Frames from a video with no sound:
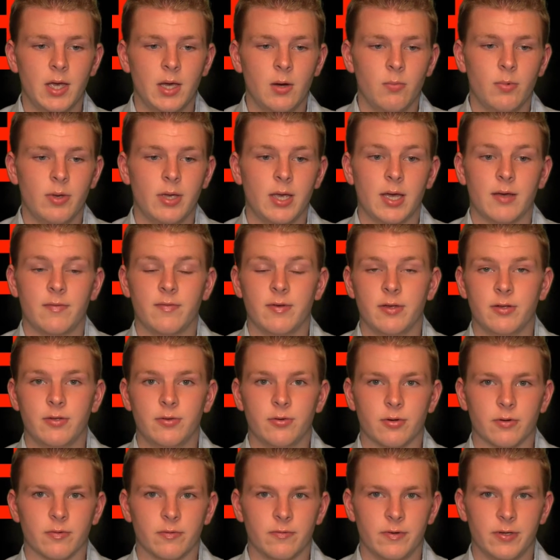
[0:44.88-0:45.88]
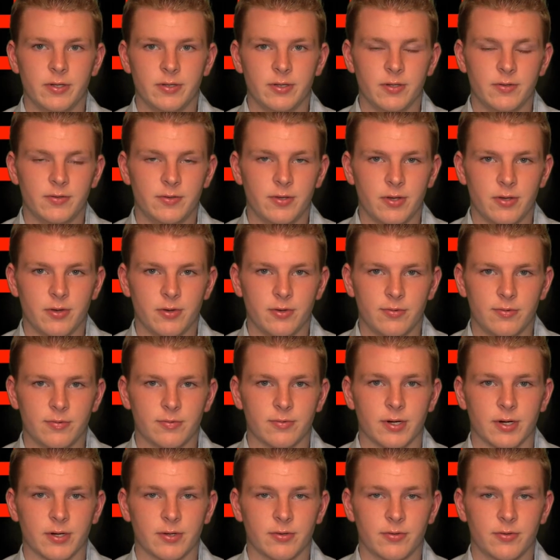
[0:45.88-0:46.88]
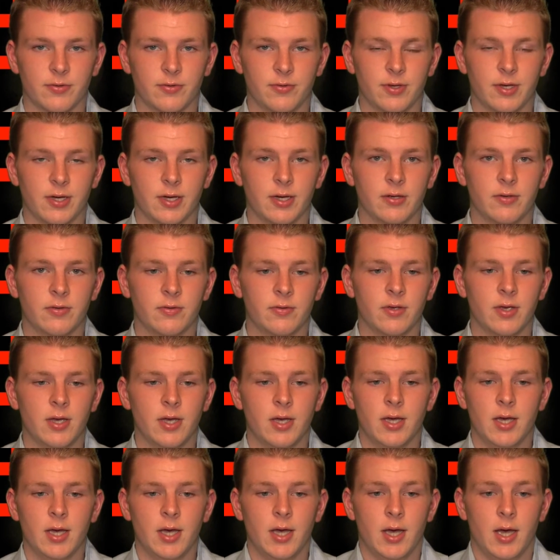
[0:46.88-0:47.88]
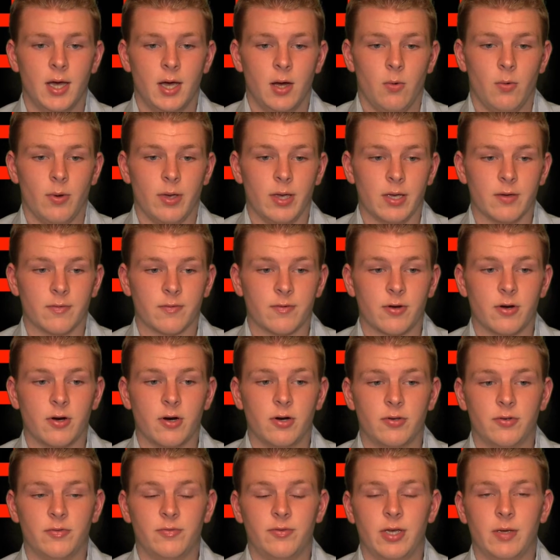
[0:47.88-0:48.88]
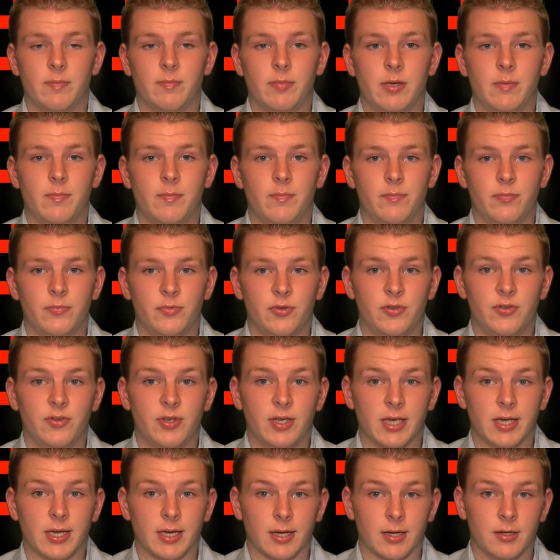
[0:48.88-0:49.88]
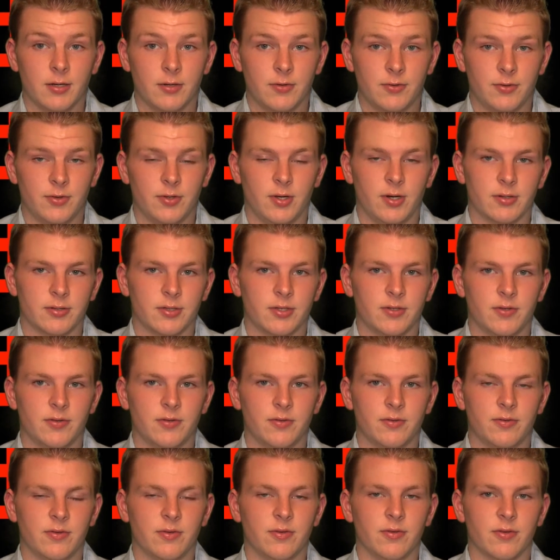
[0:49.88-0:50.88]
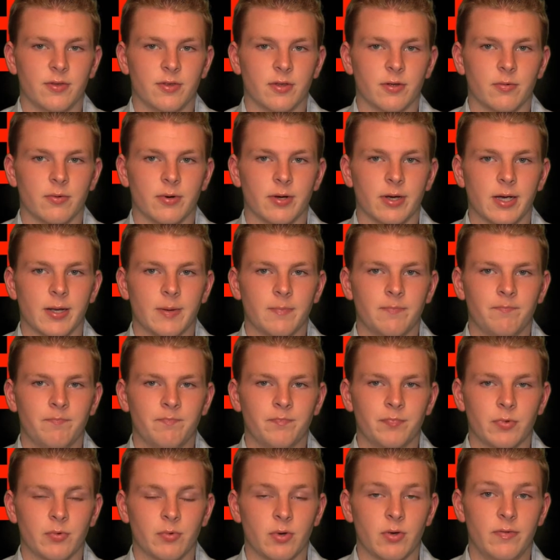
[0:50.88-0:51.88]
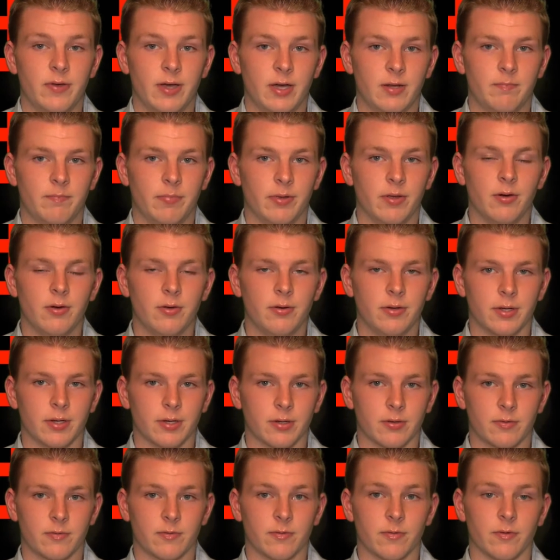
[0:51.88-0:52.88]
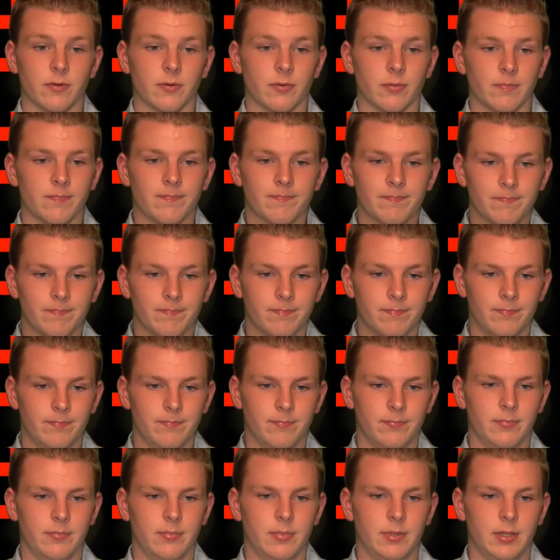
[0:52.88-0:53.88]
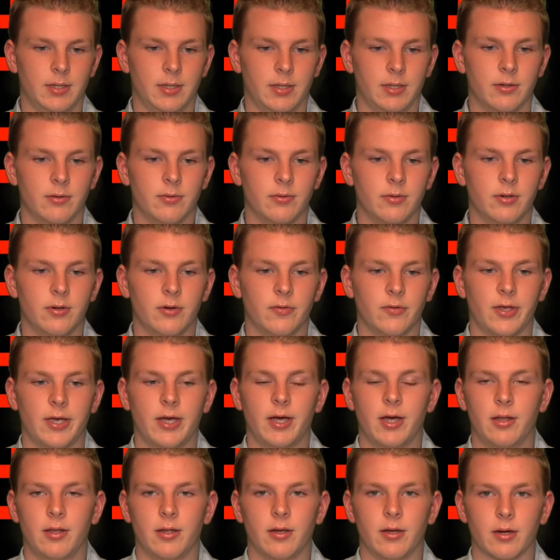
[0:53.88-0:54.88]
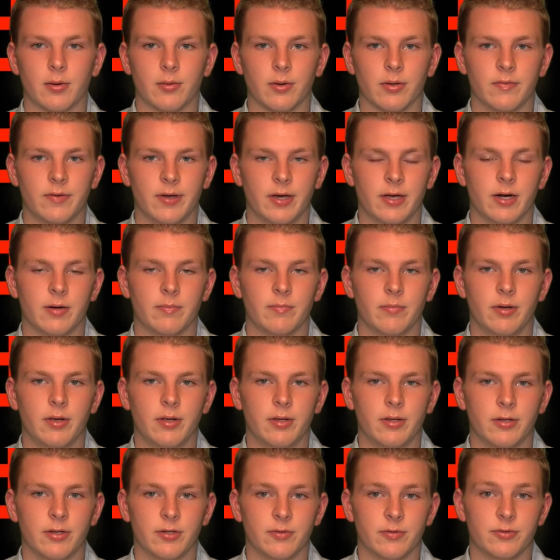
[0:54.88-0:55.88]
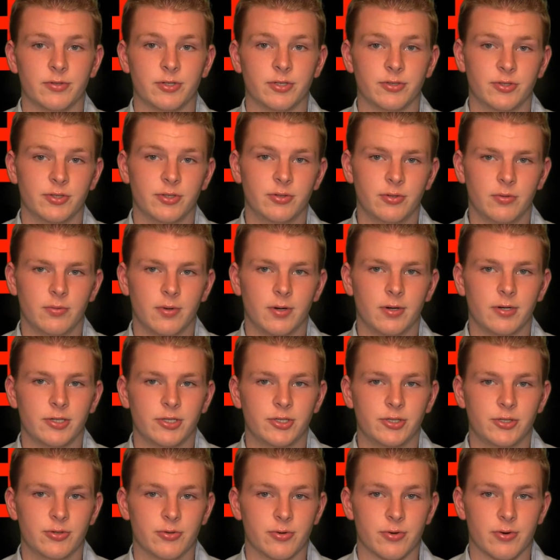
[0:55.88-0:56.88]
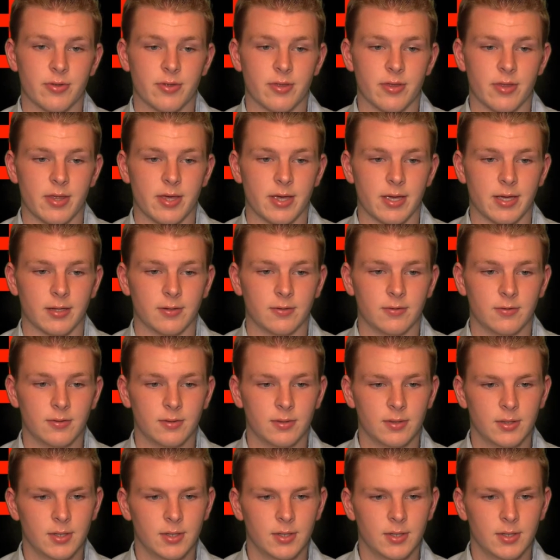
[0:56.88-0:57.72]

We have indoor fitness centers for exercise. We have cars to take us long distances in the rain. We've had buildings for who knows how long. We've had umbrellas for just a little while shorter than that.